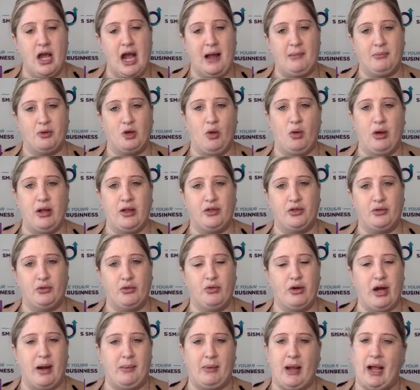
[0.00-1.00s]
I'm going
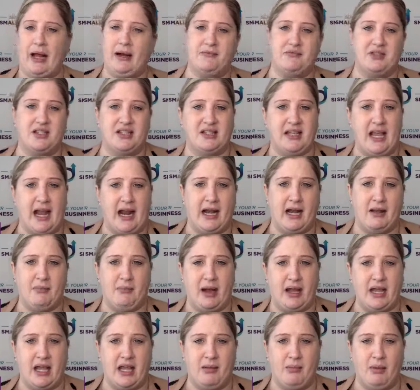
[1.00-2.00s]
through and I'm kind of scanning
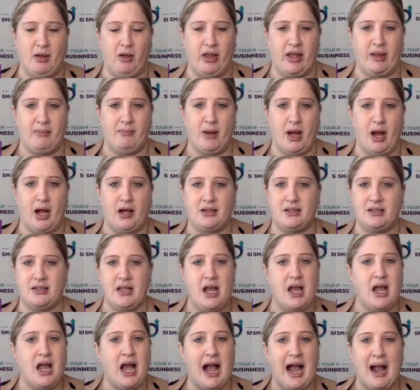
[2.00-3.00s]
my email inbox.
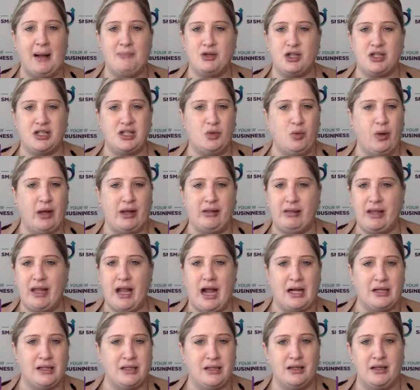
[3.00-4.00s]
I'm just
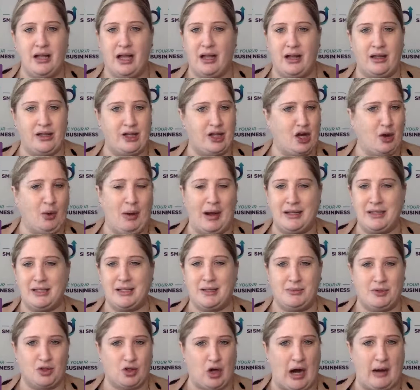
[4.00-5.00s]
quickly
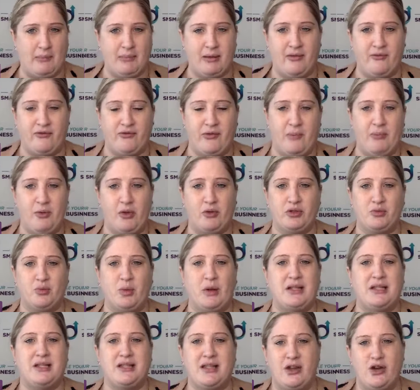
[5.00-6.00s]
unsubscribing from those
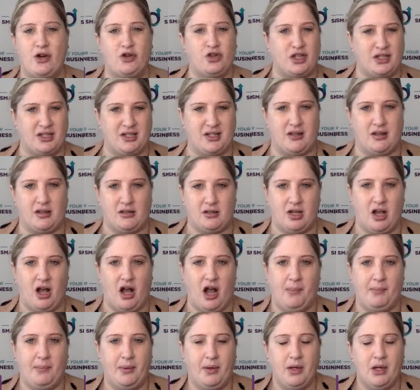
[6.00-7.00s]
ones that are just at the
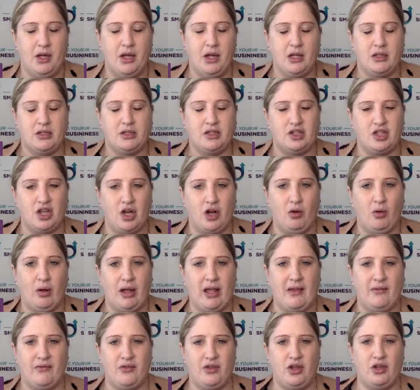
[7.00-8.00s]
top. So
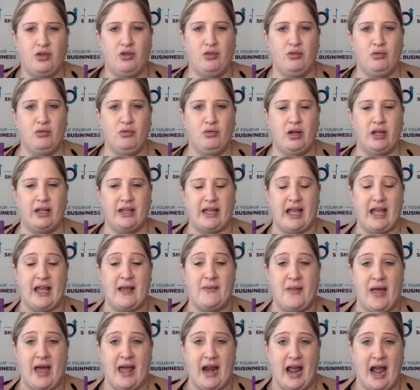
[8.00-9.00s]
if you get
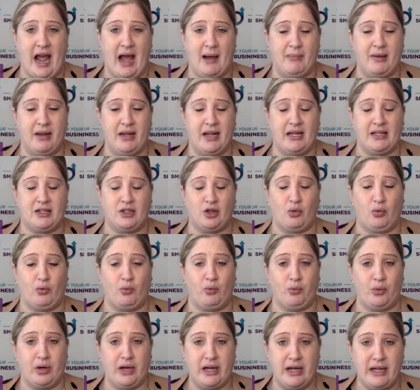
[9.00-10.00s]
in that habit, it's a
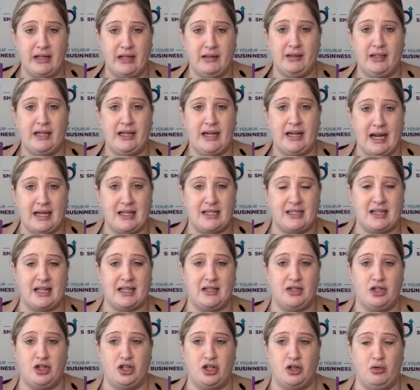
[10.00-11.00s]
really nice
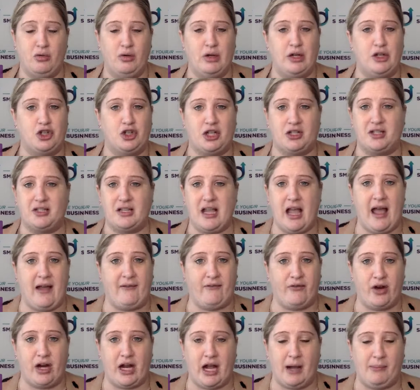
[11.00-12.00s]
thing to do just
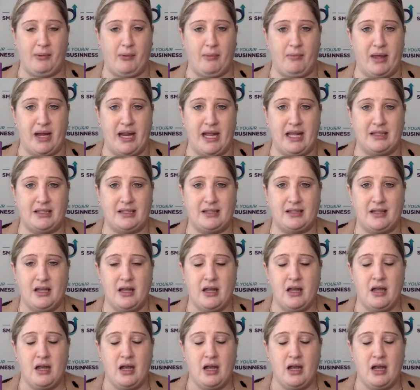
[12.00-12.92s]
every couple minutes.